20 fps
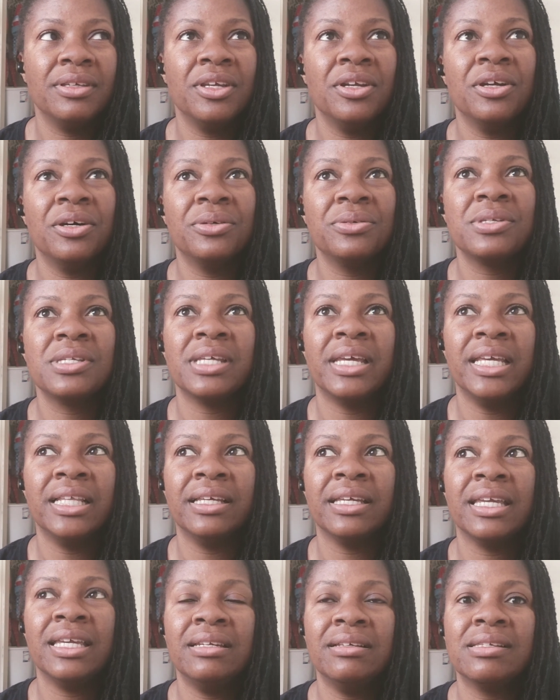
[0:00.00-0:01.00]
saying like
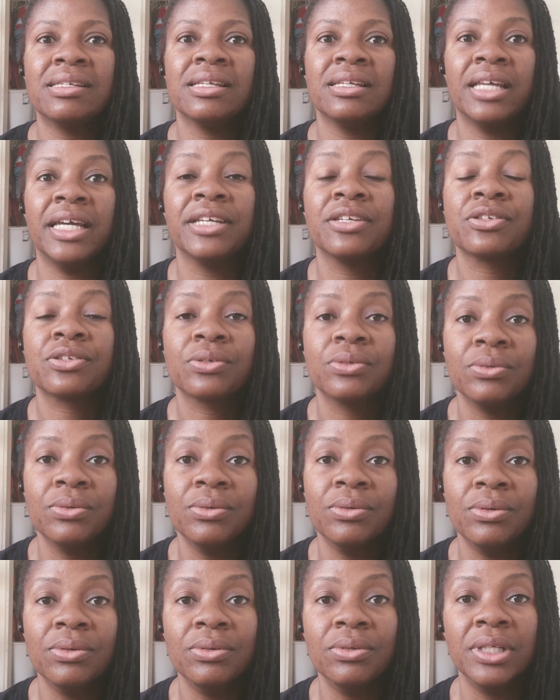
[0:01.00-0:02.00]
he doesn't like
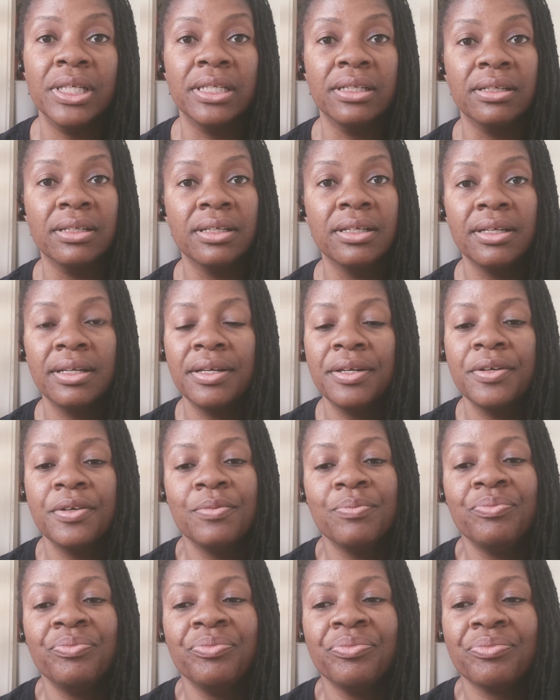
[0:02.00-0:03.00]
school, and
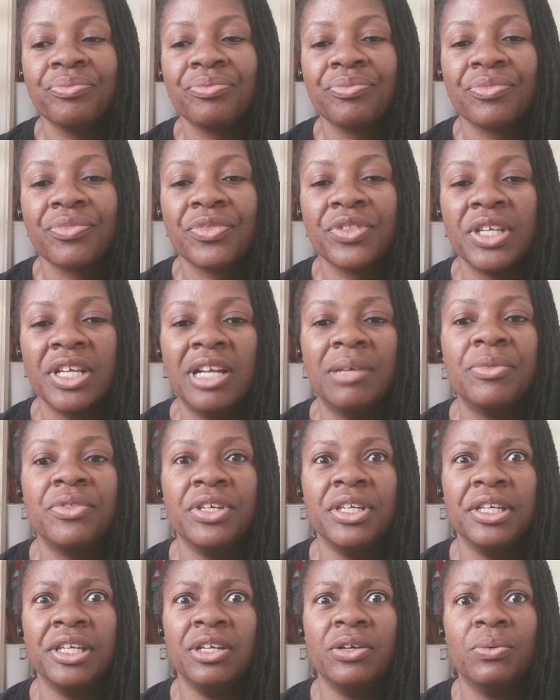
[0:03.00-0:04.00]
that I'm
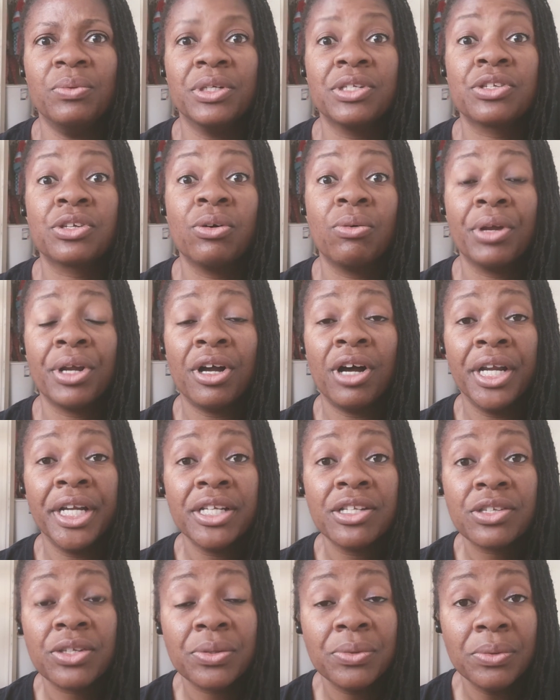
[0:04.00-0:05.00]
thinking, what's going on at
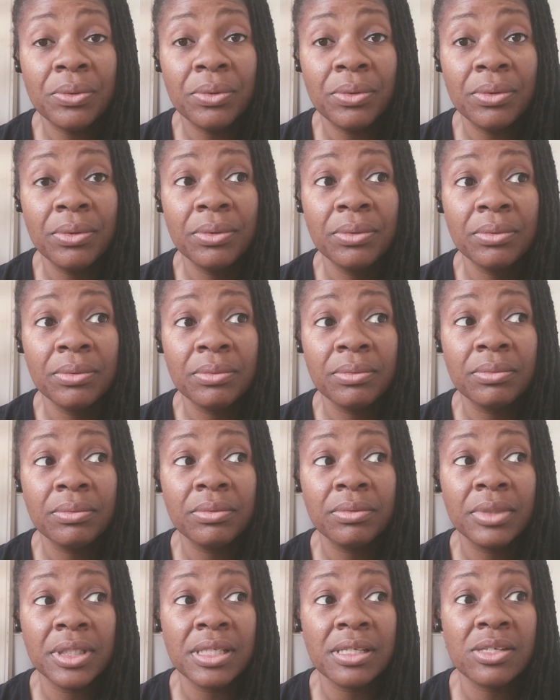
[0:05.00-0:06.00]
school?
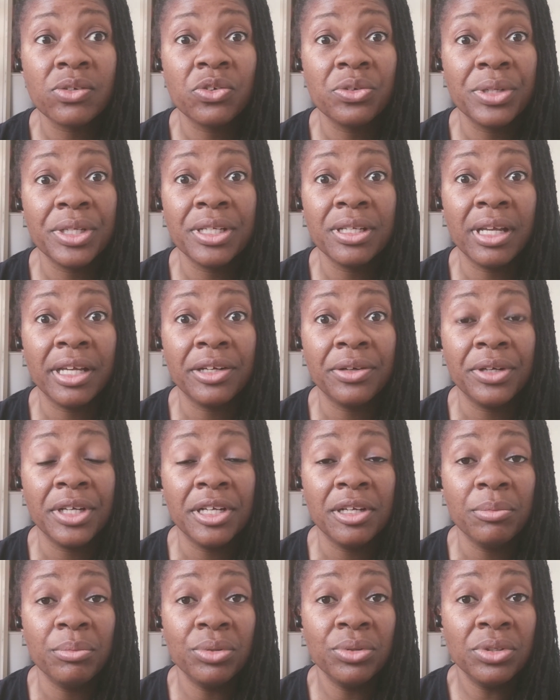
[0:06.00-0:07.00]
Is someone like you're getting
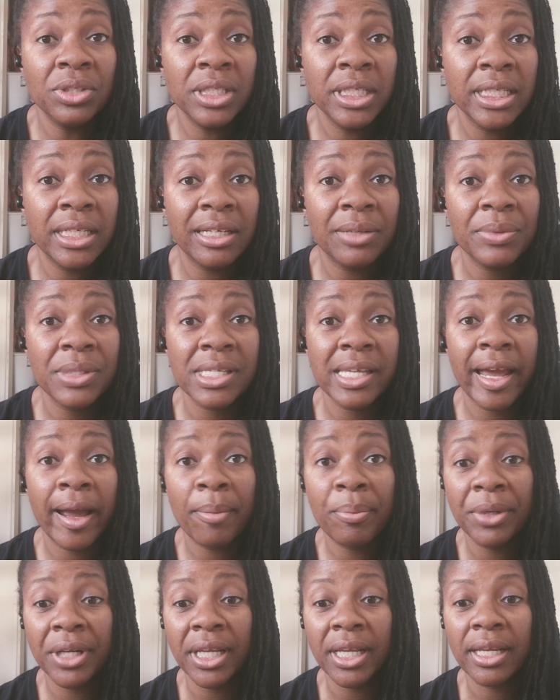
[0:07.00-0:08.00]
bullied? Like what's
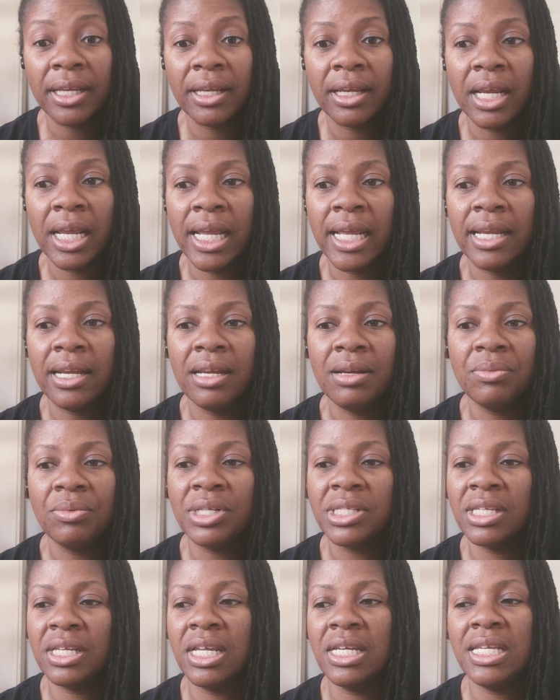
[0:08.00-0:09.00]
happening? And it
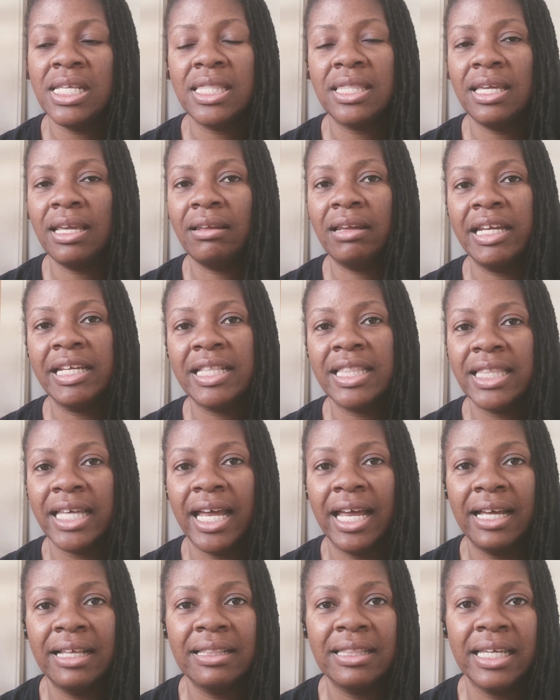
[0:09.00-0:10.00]
wasn't anything like
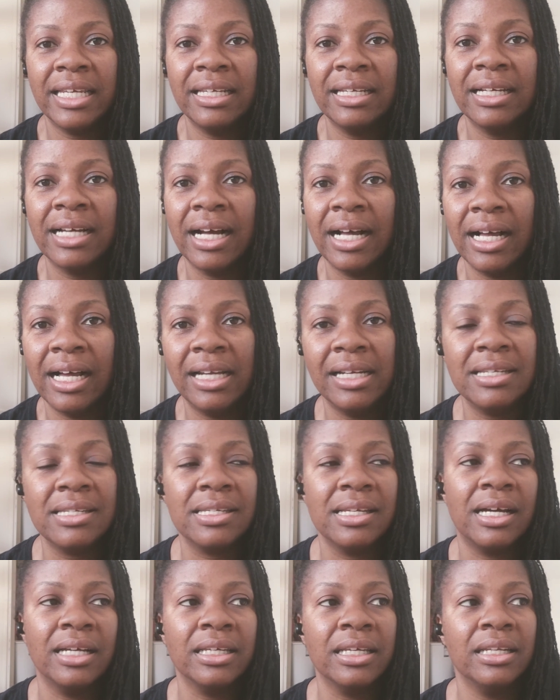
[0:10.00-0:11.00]
that. Thank God he's
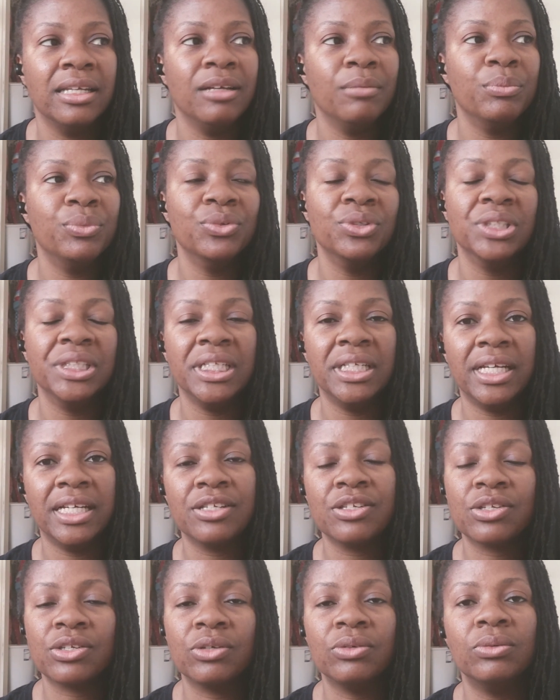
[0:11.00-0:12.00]
not getting bullied at
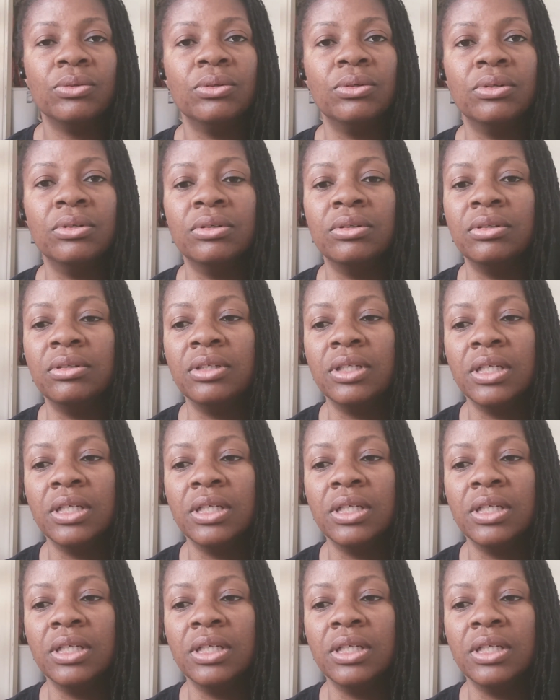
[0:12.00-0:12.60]
school.